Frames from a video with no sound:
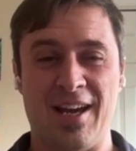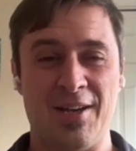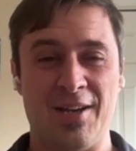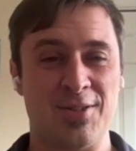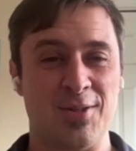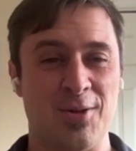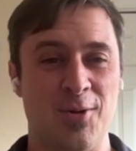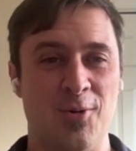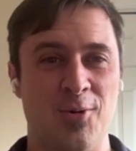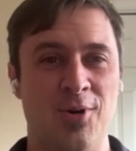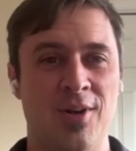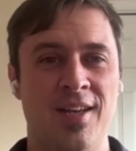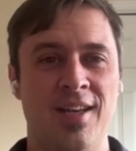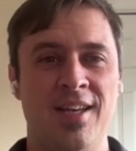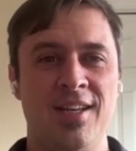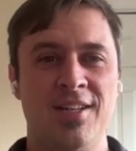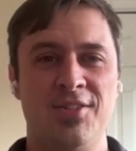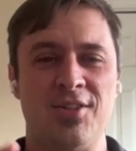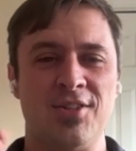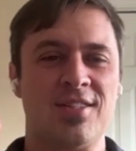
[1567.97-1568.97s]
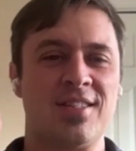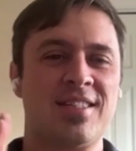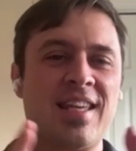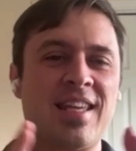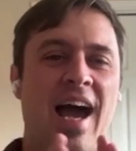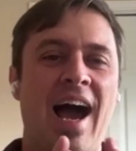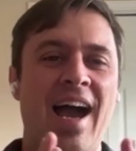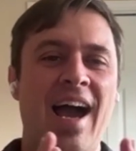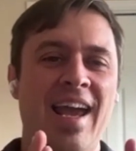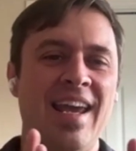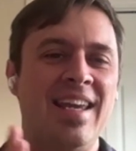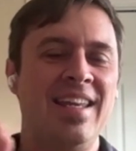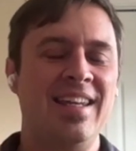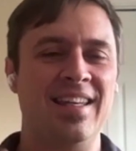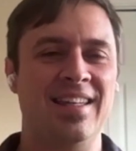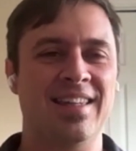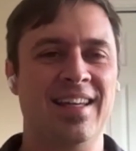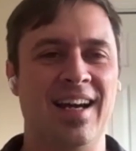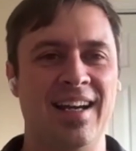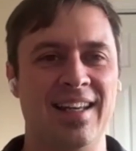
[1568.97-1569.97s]
So just
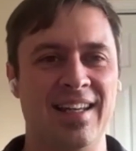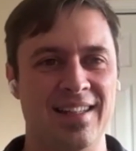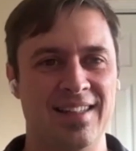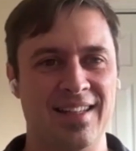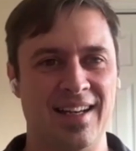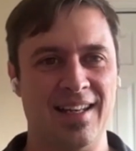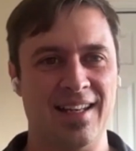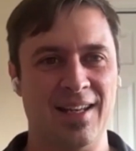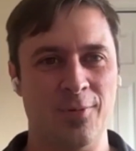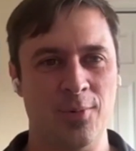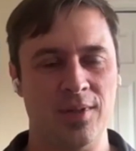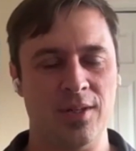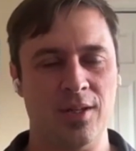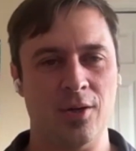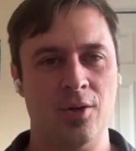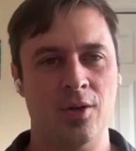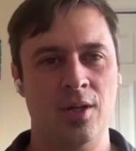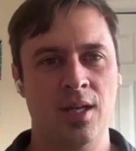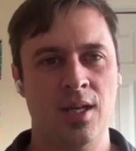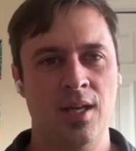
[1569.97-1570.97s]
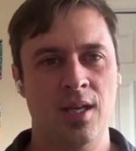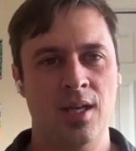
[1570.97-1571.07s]
tiny, tiny, tiny window.